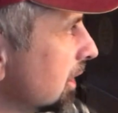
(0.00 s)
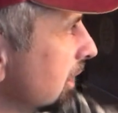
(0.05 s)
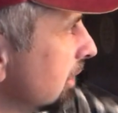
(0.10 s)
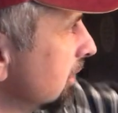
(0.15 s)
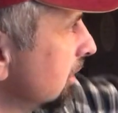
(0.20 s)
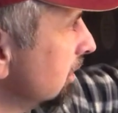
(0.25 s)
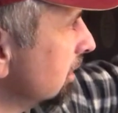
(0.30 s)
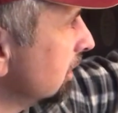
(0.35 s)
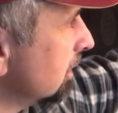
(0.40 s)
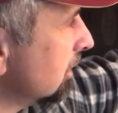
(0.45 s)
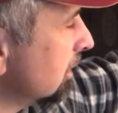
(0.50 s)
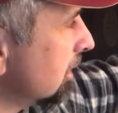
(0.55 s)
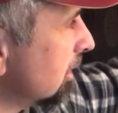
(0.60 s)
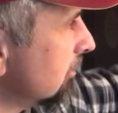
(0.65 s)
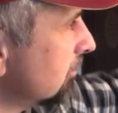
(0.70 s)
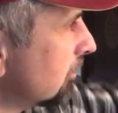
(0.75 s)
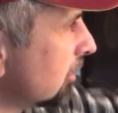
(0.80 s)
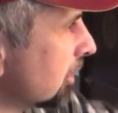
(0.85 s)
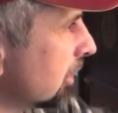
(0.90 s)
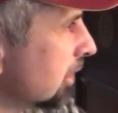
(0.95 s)
I did
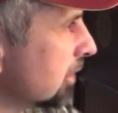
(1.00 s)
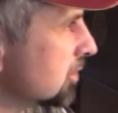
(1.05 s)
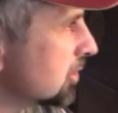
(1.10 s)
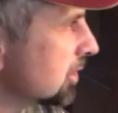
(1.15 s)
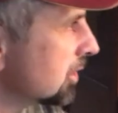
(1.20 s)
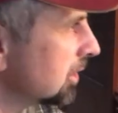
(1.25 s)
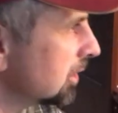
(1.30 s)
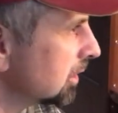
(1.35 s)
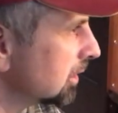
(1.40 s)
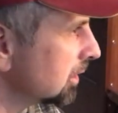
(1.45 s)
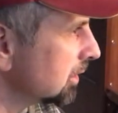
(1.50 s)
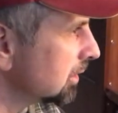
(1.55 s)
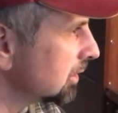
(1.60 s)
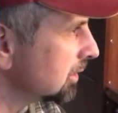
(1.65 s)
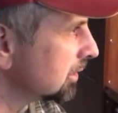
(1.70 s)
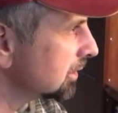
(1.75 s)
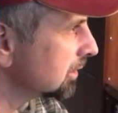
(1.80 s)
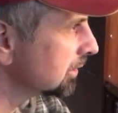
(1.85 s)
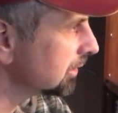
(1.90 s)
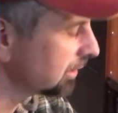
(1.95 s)
uh, varnish the,
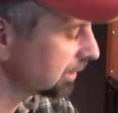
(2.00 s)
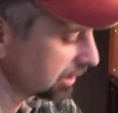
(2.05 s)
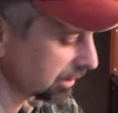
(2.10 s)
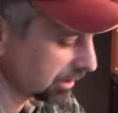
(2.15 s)
the